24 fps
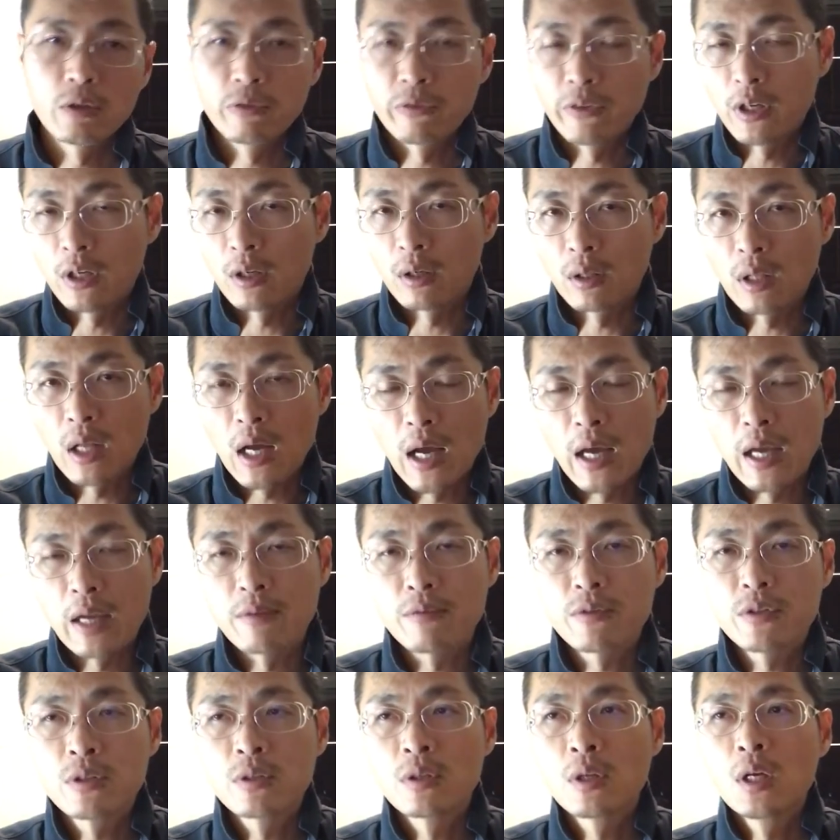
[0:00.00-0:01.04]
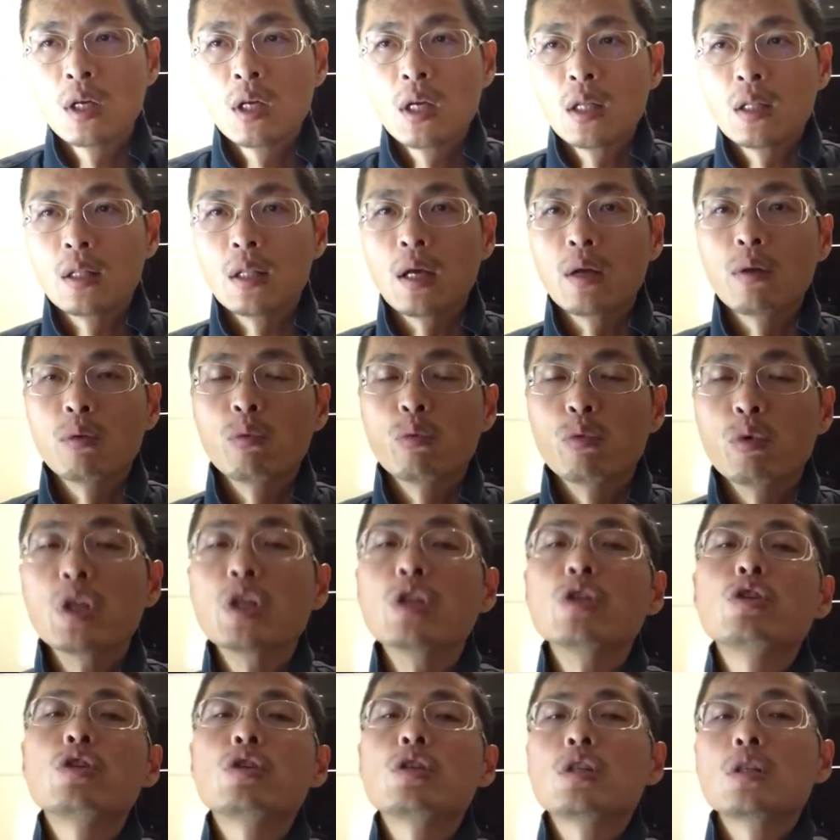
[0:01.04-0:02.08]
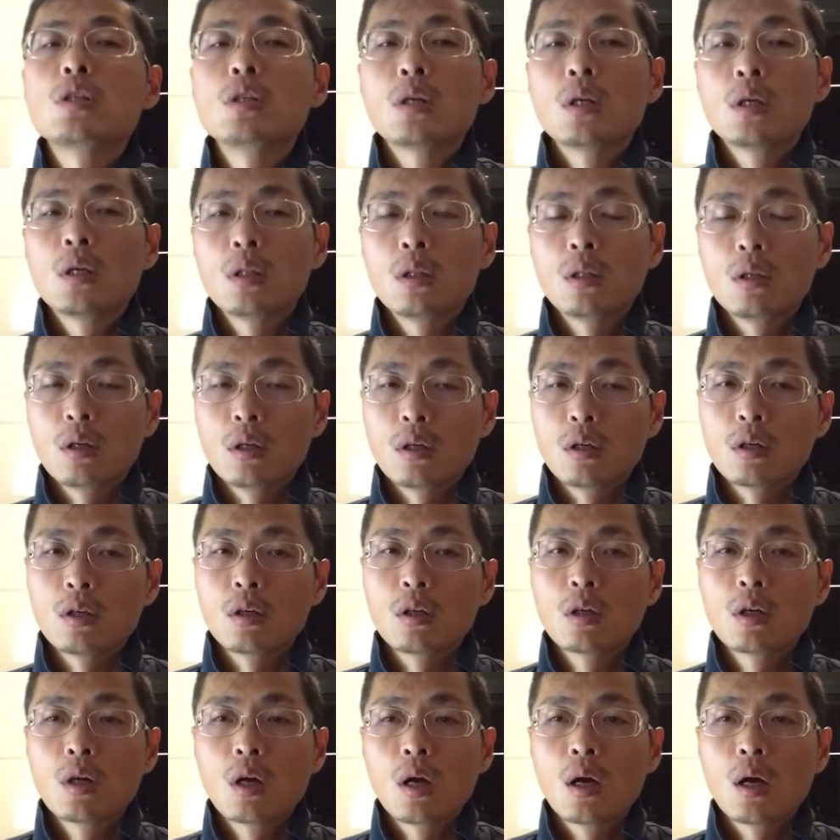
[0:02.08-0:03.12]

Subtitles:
of their lives, they reach their